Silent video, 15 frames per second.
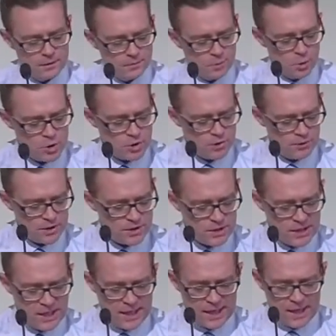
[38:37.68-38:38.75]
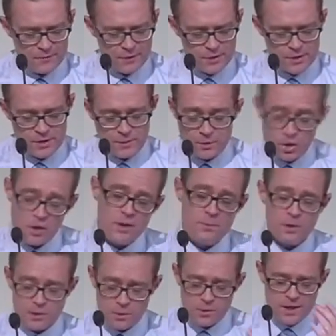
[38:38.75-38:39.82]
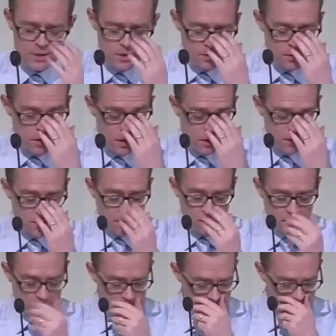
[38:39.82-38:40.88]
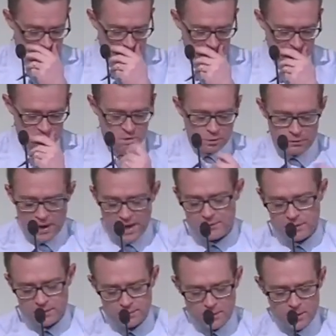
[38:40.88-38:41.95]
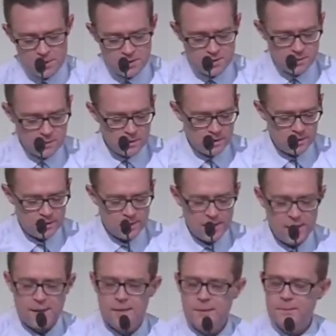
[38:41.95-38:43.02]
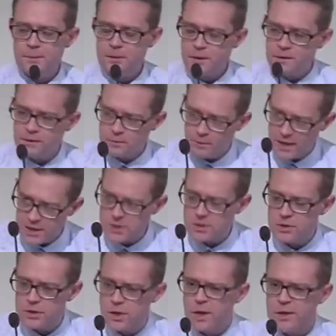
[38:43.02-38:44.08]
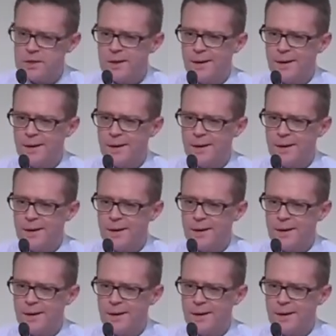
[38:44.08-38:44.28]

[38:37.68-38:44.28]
Most of it's like Ephesus. I'm talking about the Western church now. There's revival in parts of the world tonight, but the Western church.